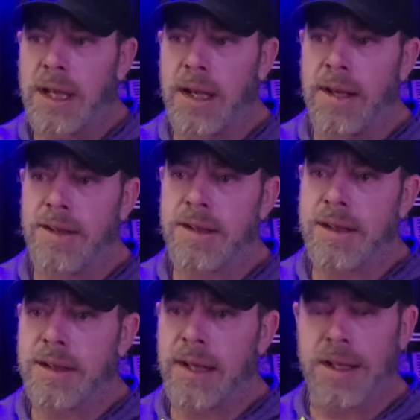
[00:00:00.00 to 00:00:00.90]
is
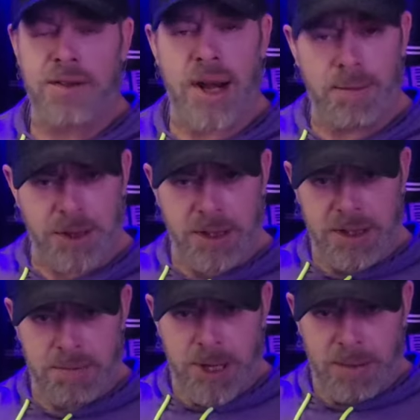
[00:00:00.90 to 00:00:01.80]
they get trapped in
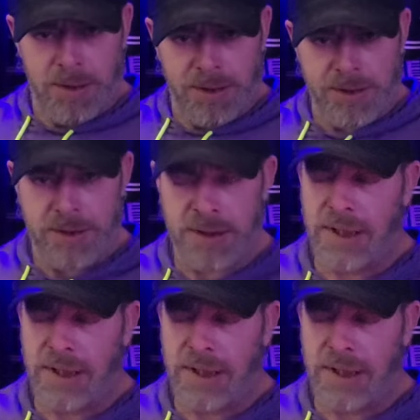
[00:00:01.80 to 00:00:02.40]
these bubbles.